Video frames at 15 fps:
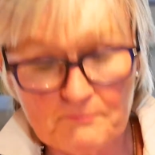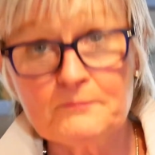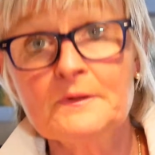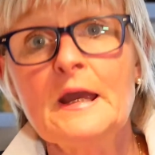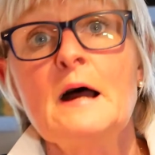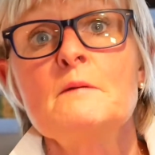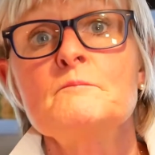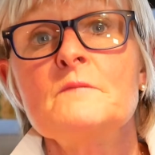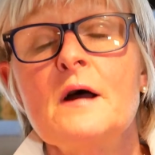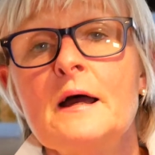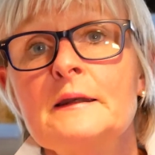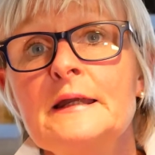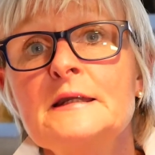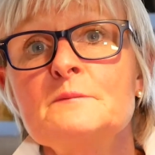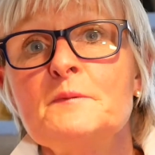Yeah,
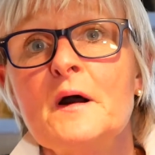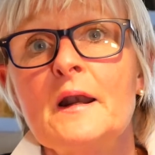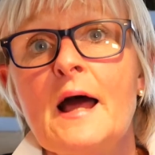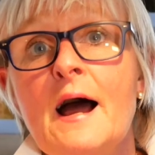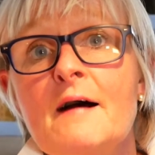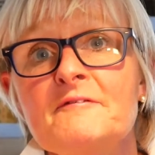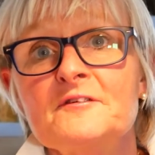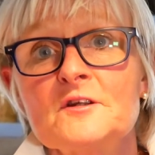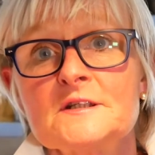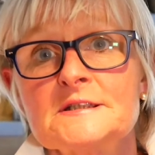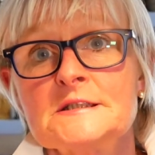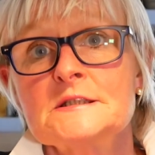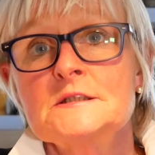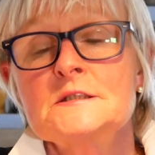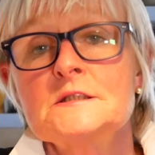I need about half a
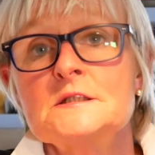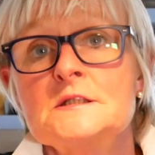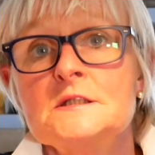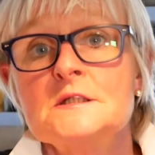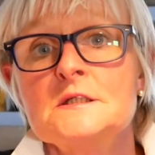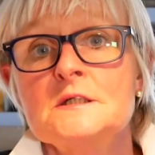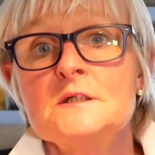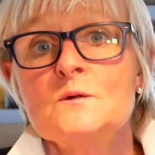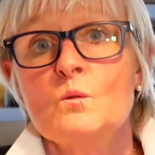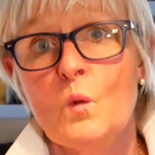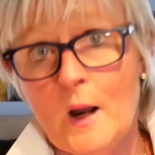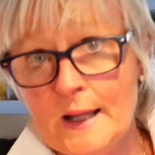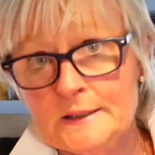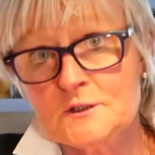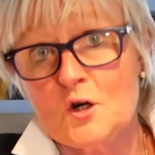dozen
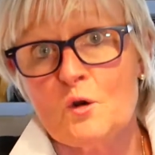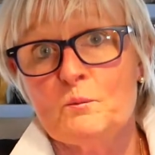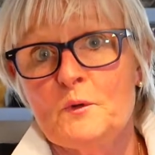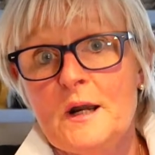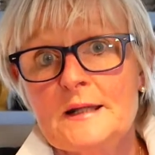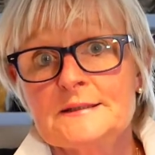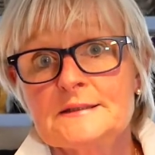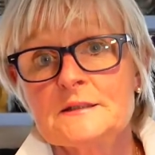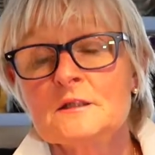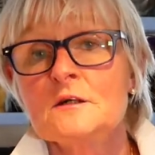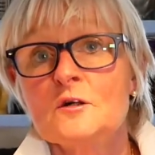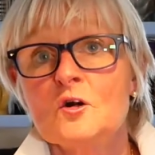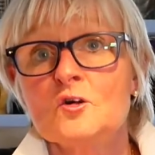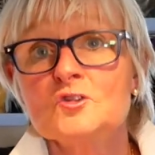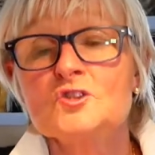wild duck
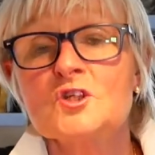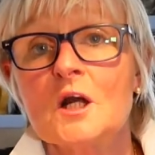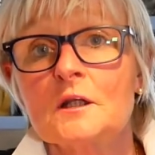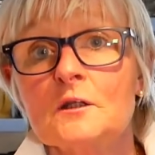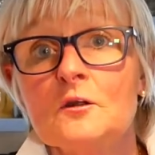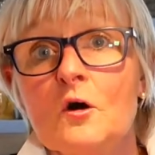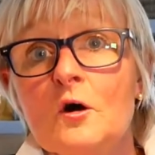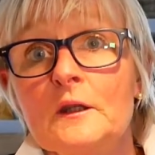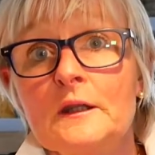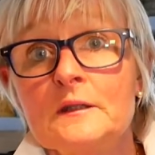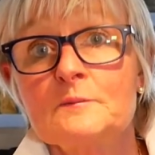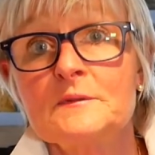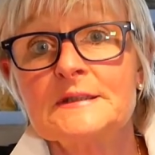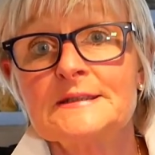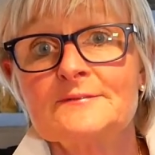breasts, gunshot and all in
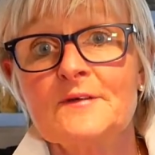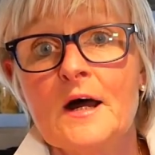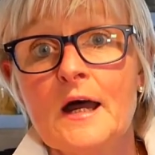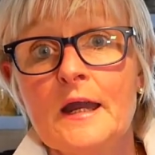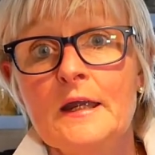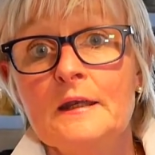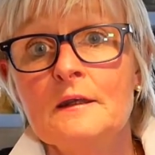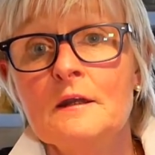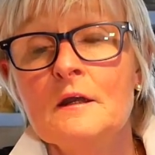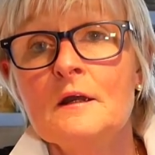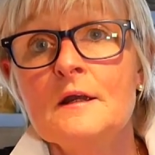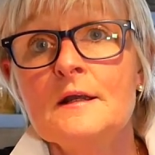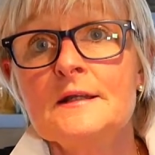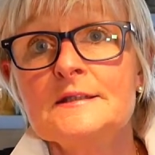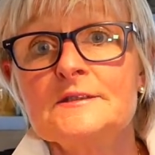the spine.
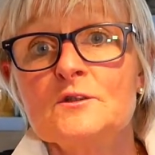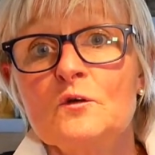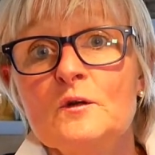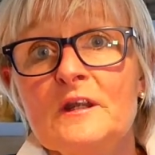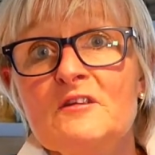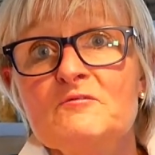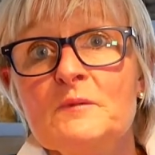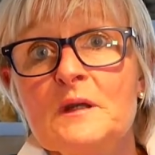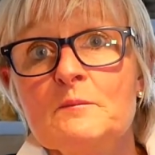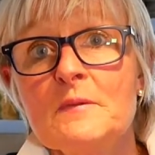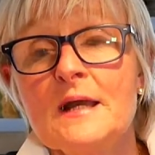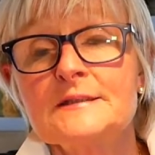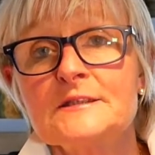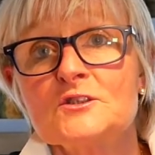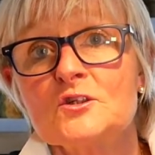So leave me a
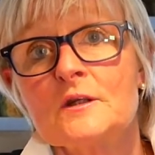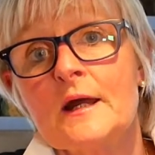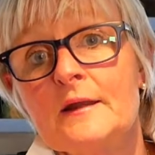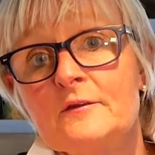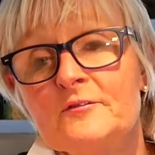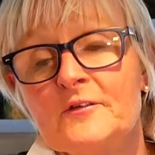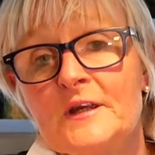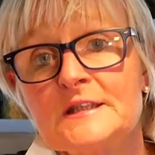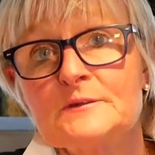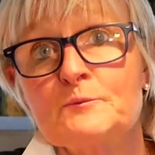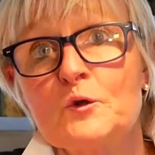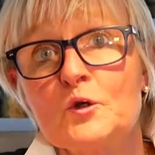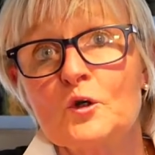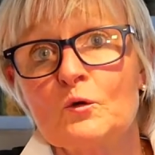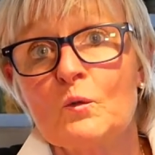message on either
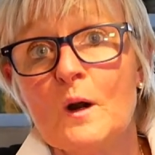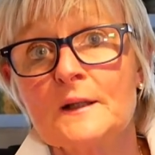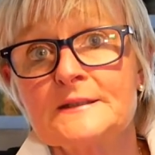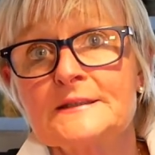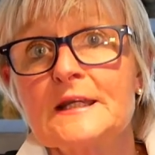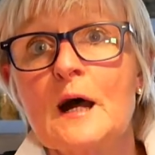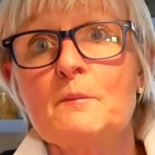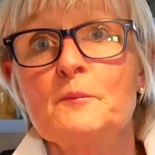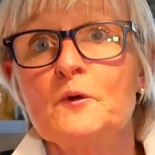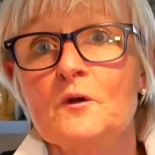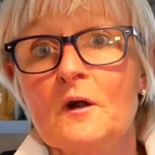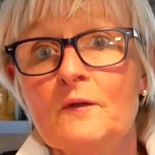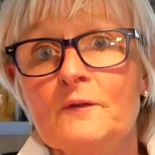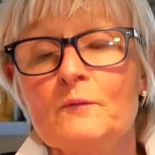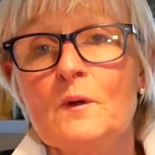Facebook or WhatsApp or
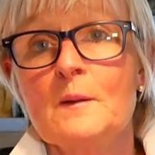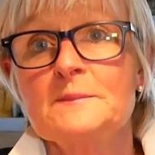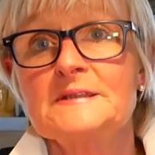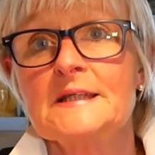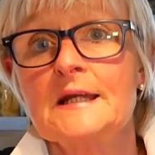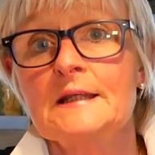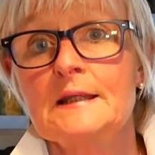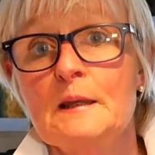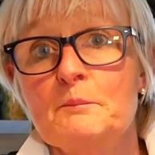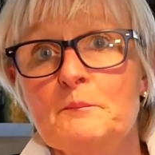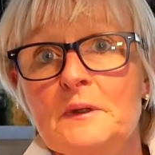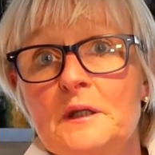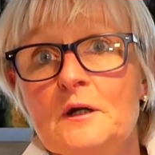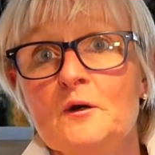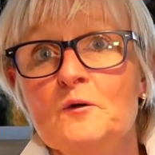on the website and let
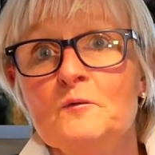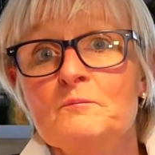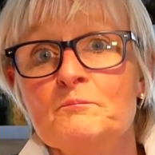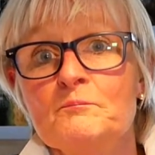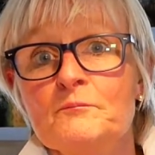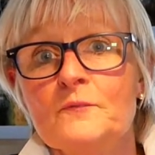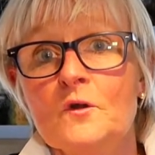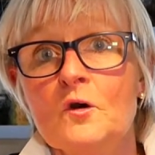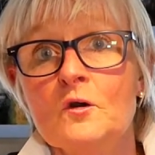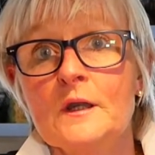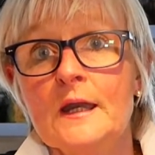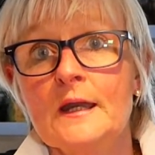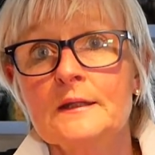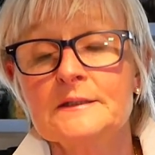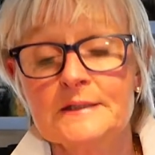me know.
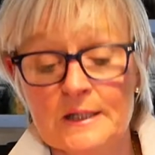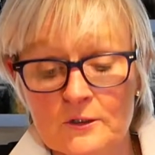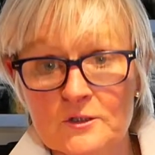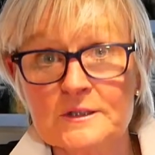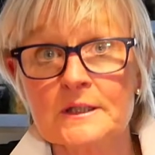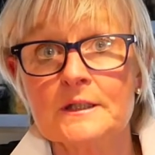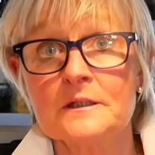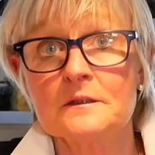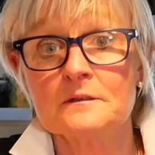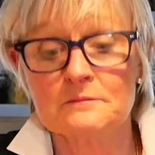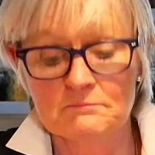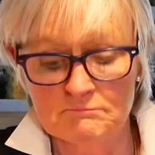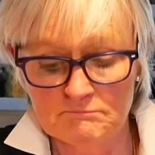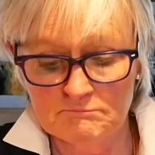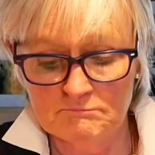Okay, dinner's in
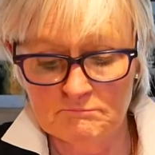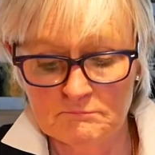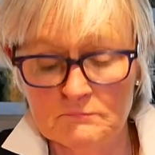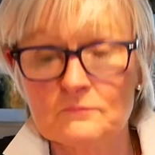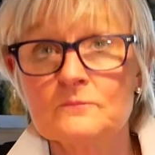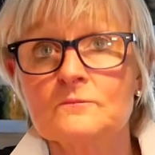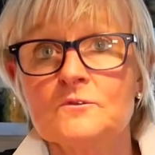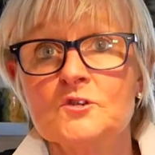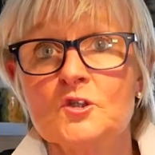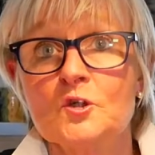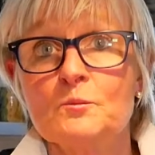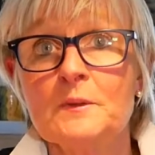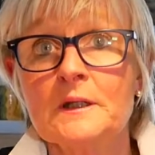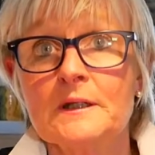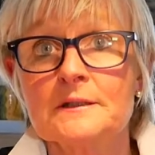
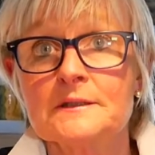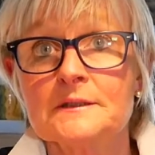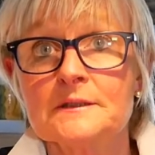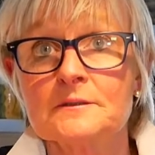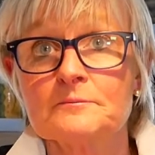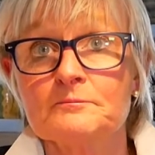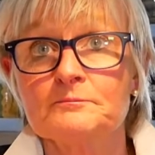2 minutes.